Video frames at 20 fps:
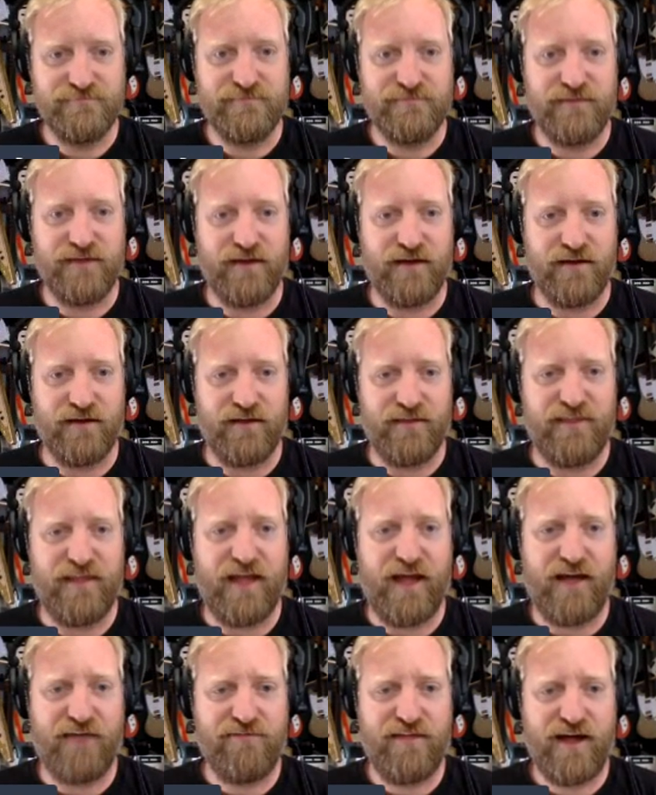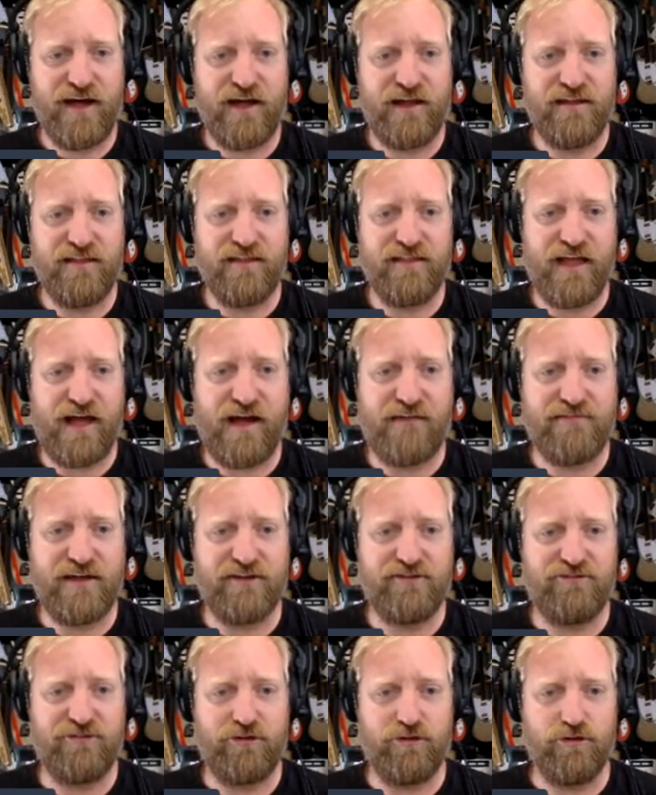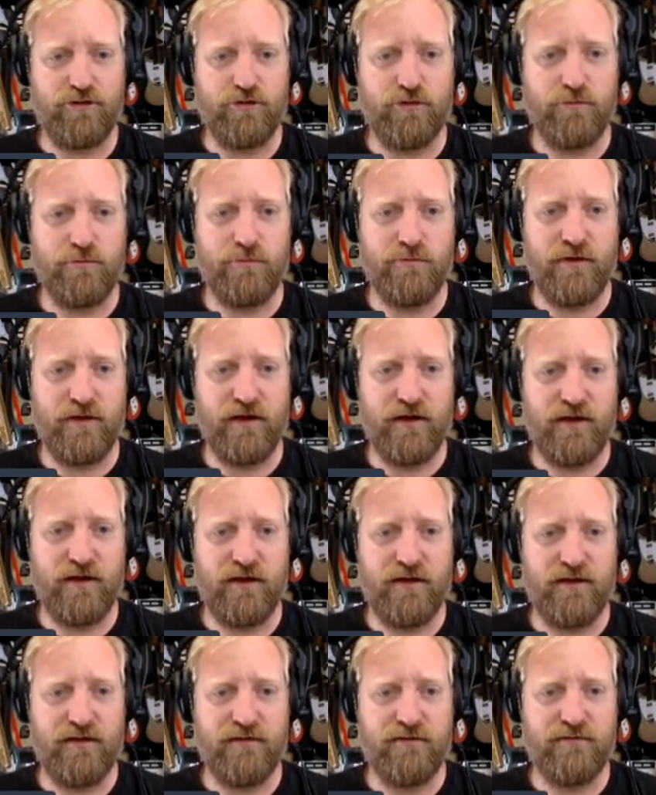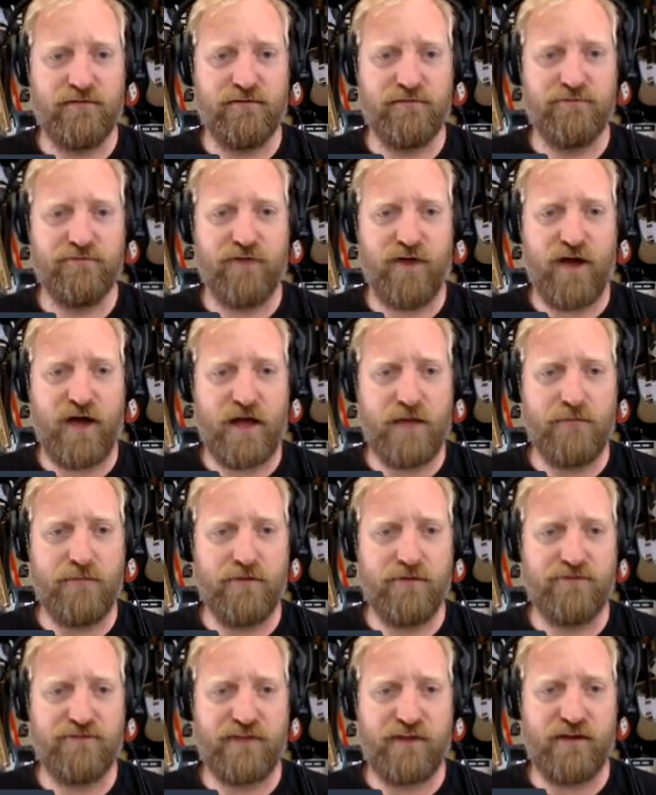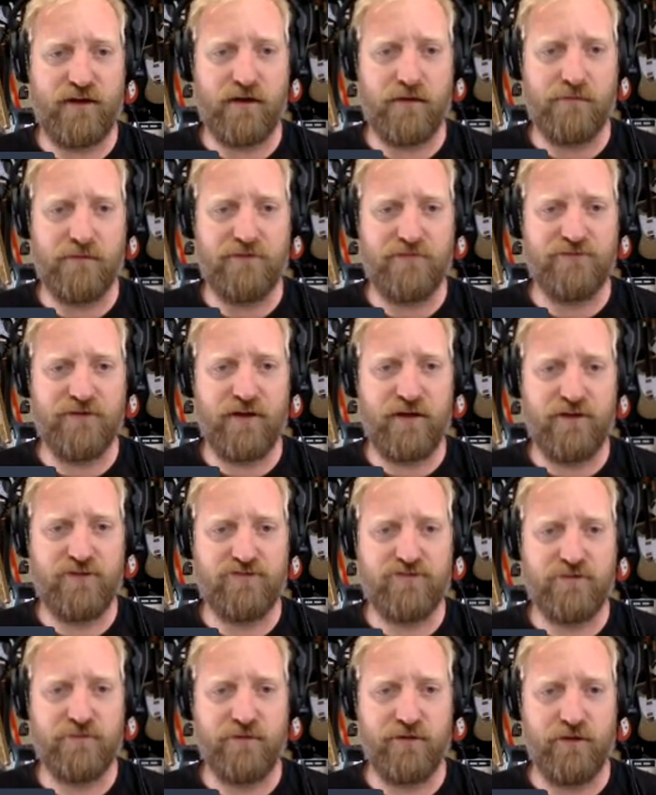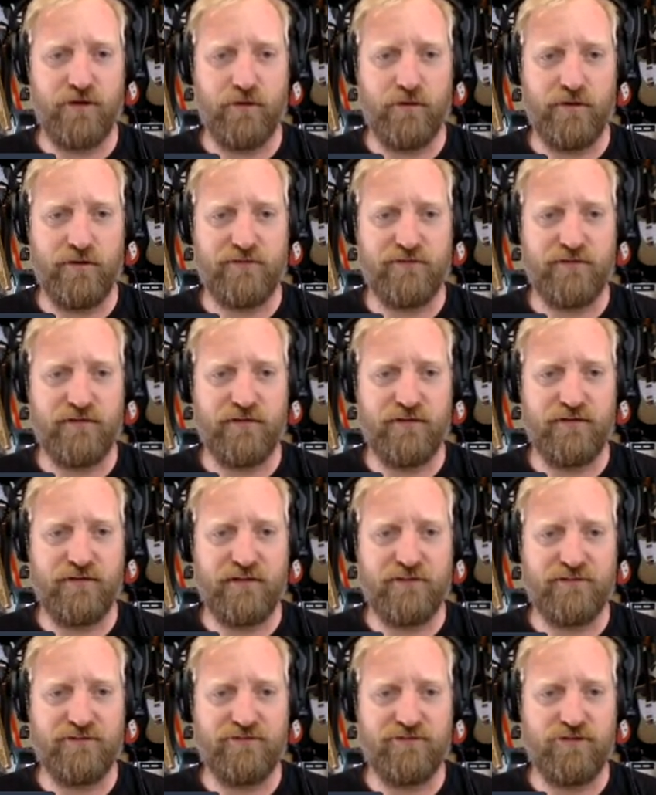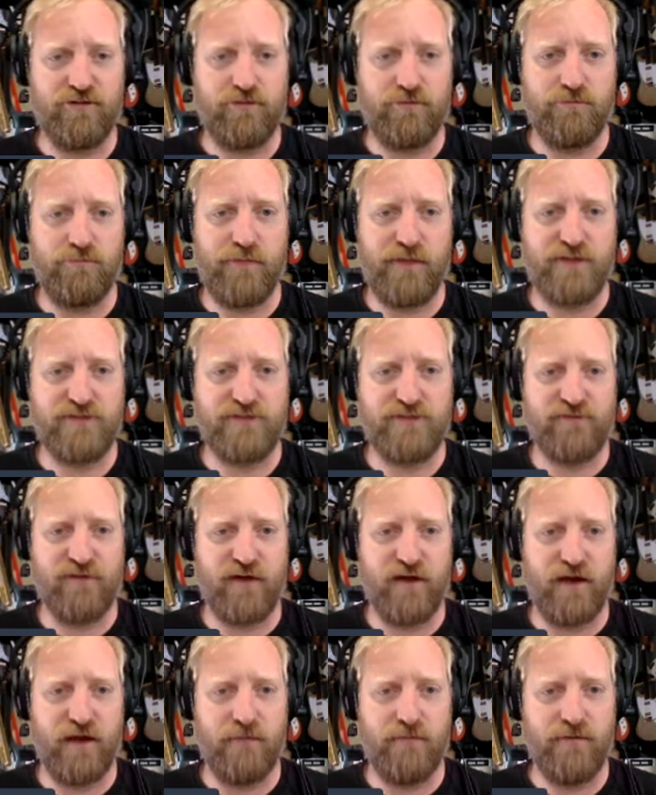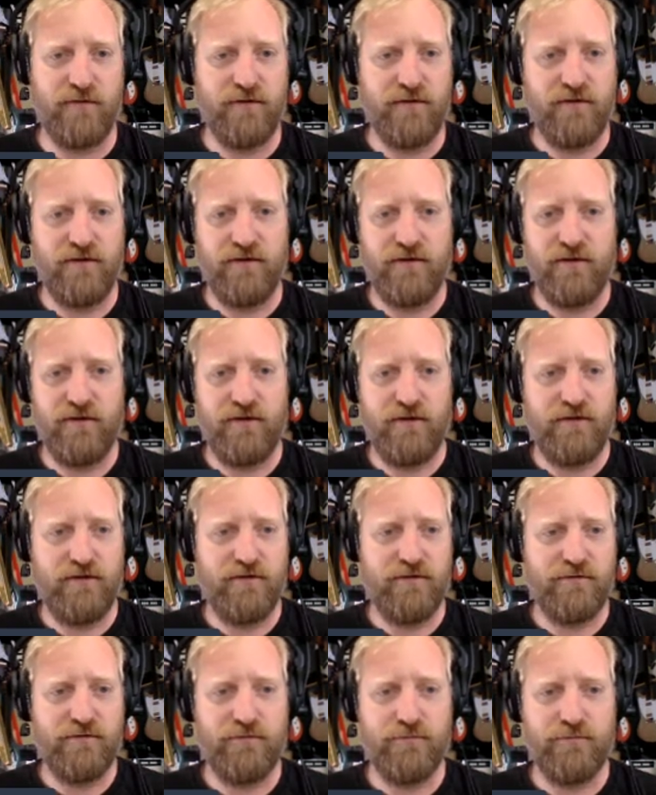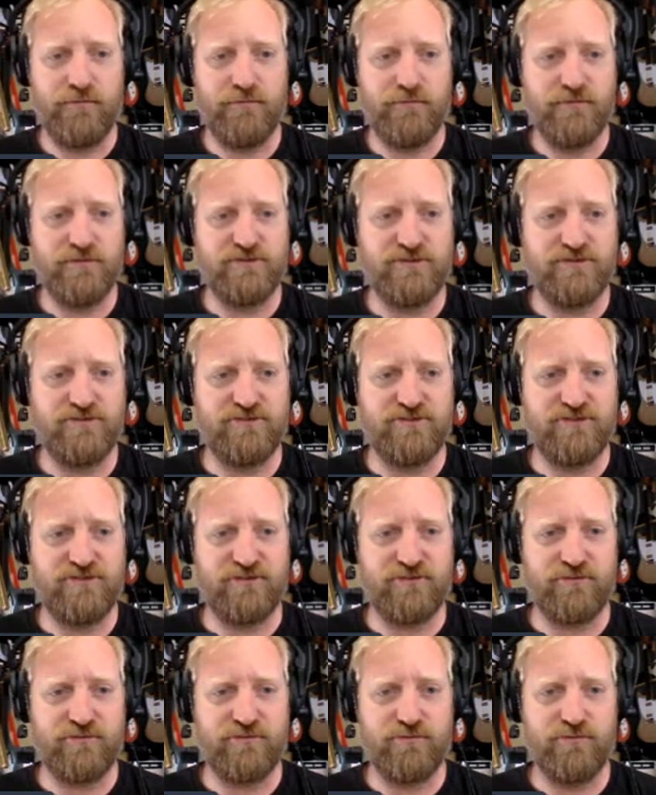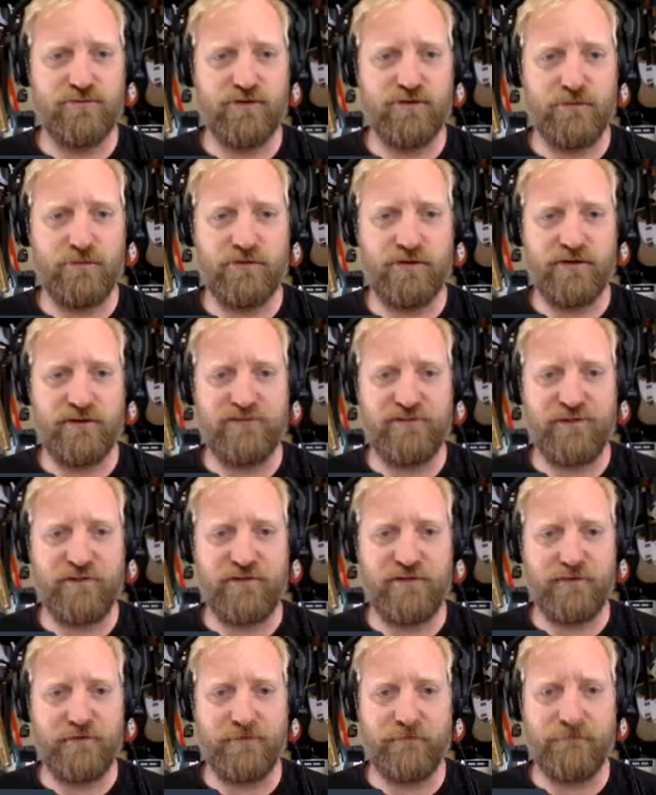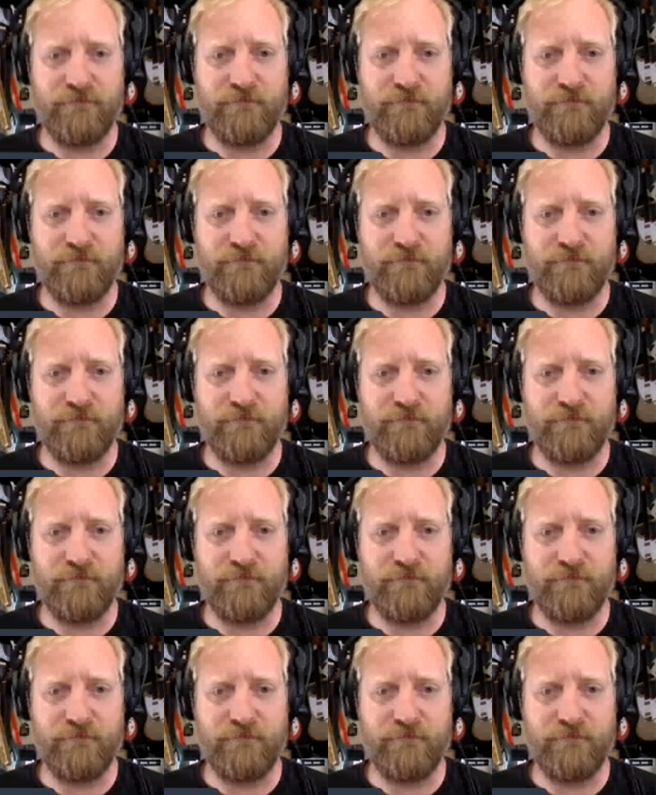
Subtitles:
Yeah. And they have that tube vibe setting on them. It's not a tremolo, it's a tube pitch vibe, which is just really pretty sounding.